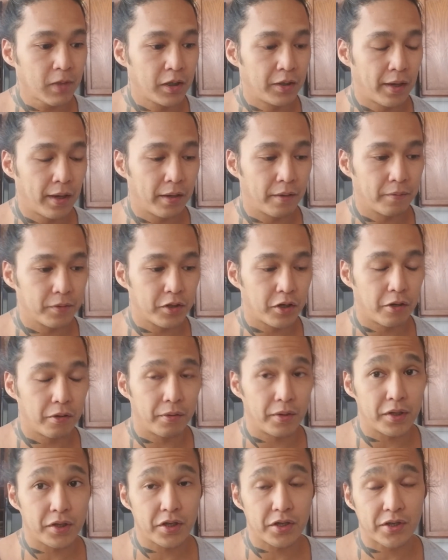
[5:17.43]
yeah so
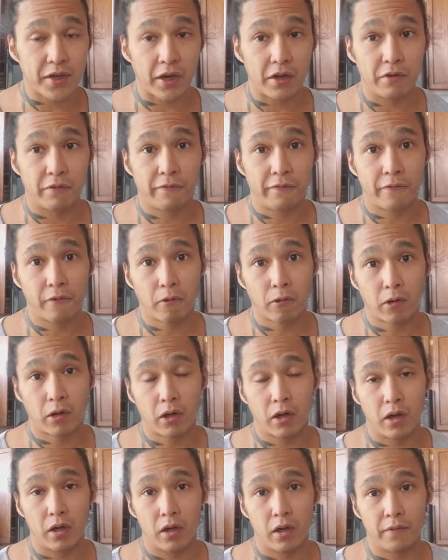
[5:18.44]
this is cycle four
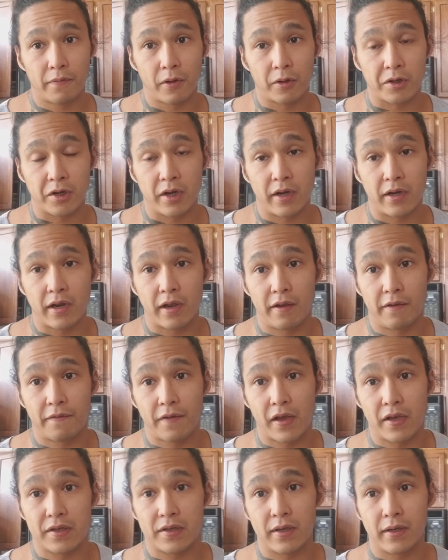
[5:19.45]
of alternate day
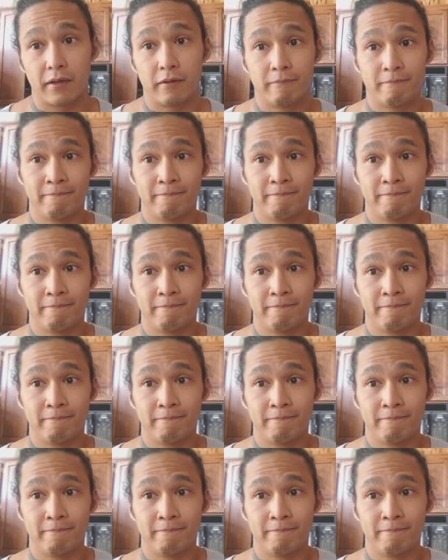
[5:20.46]
fasting